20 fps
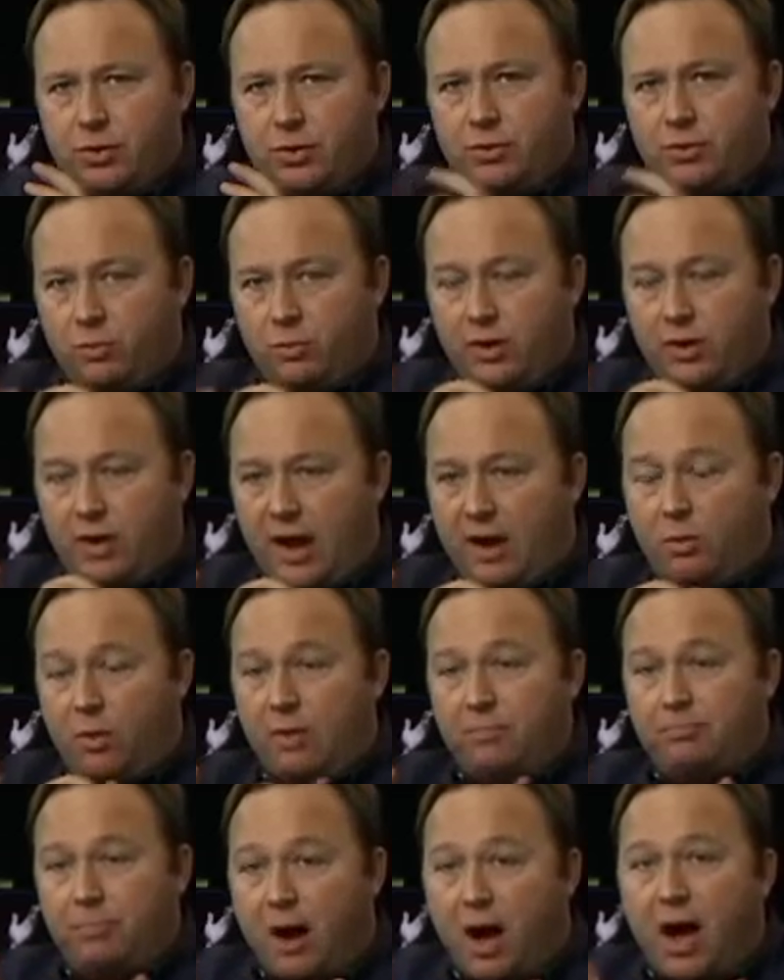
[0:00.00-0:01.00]
who would kind of
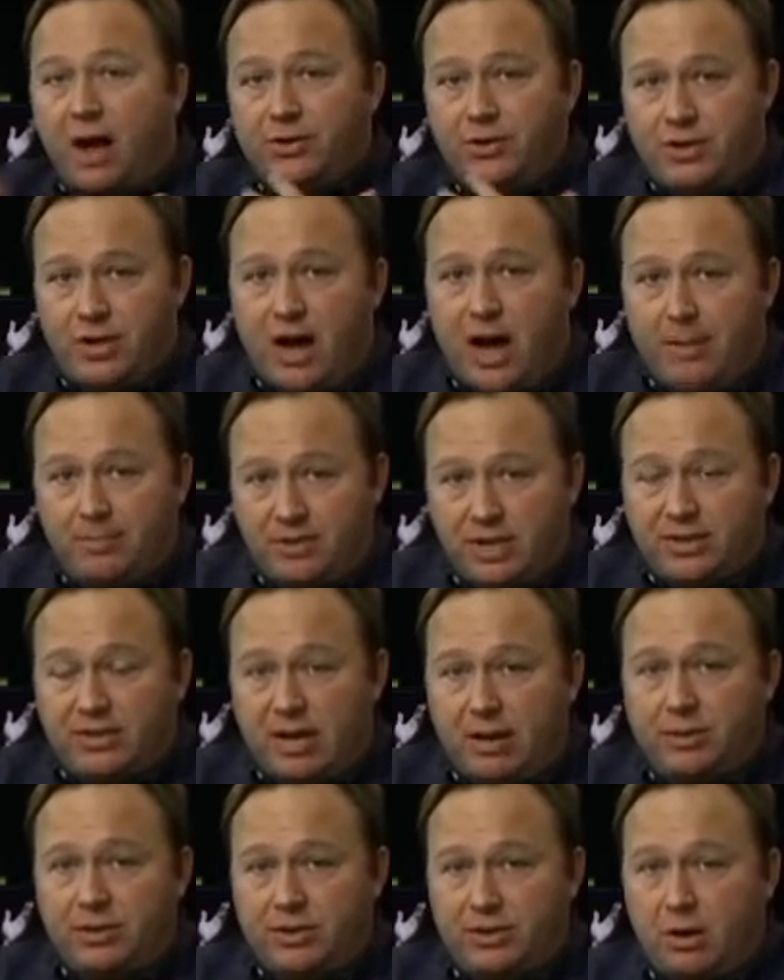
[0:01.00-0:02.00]
run pawn shops. That's
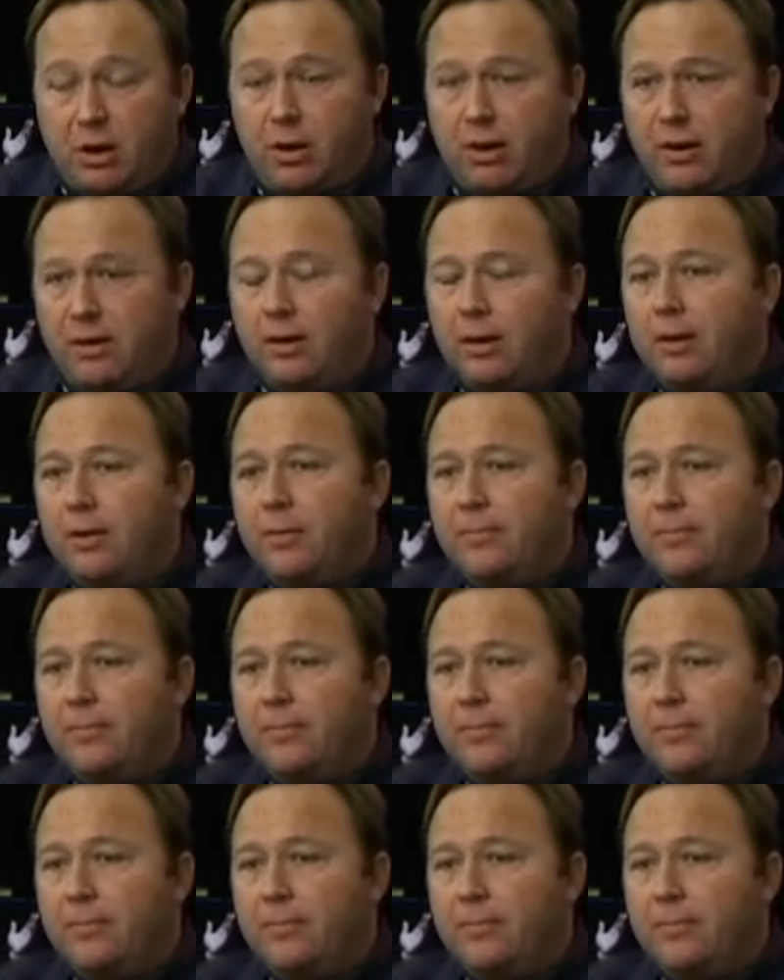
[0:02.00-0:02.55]
how it started.